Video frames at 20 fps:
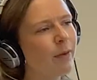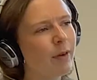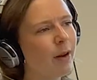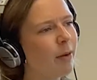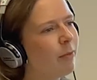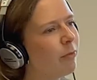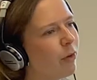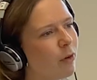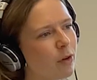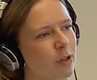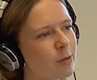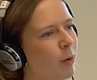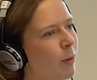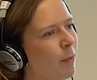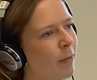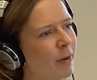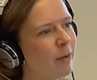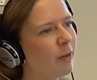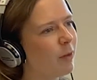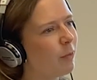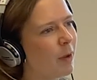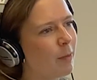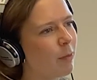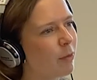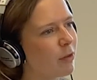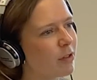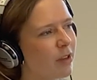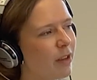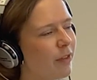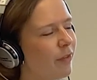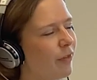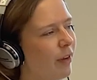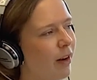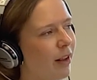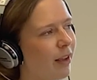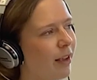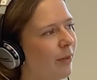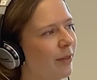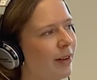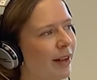when I'm vox popping with people, so I feel
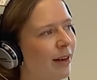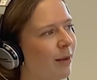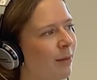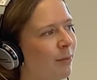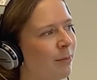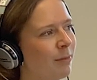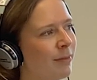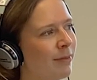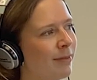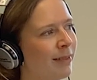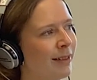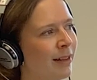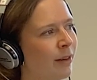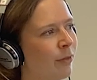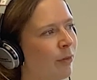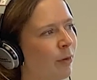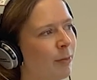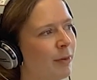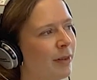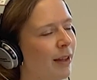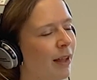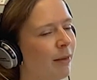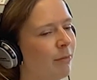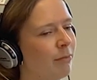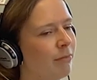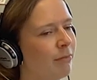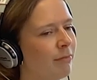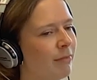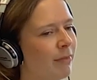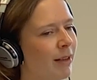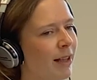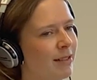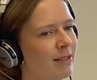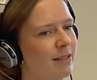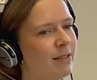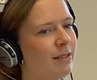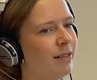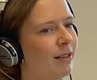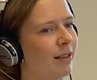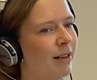like I would end up in a room with them
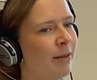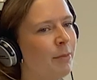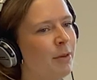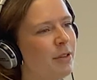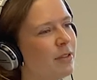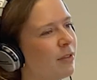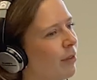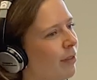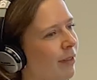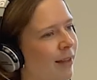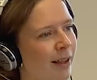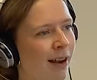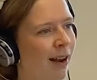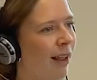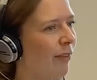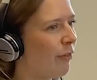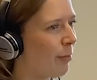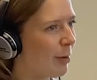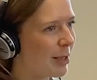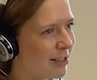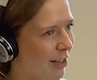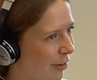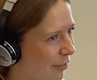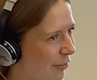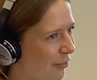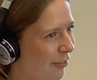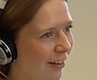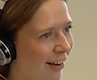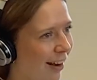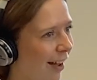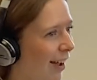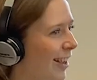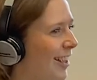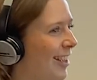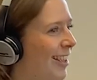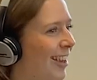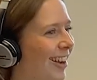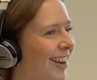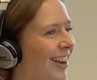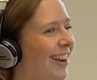as a musical theatre lover myself, like
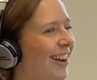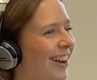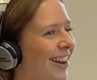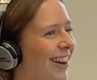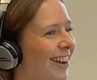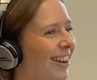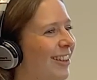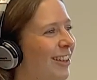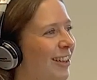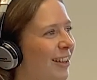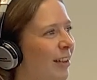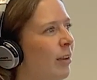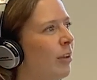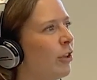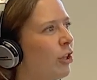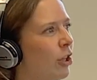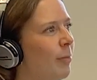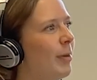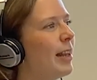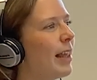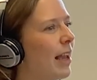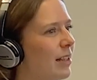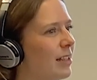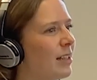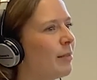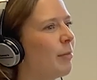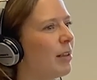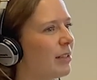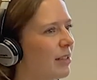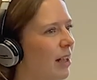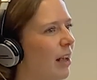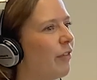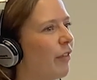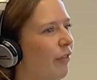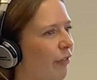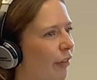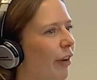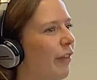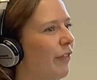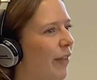humiliating myself in
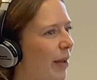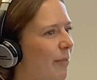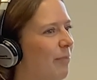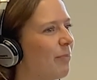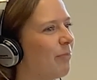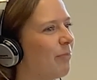front of them.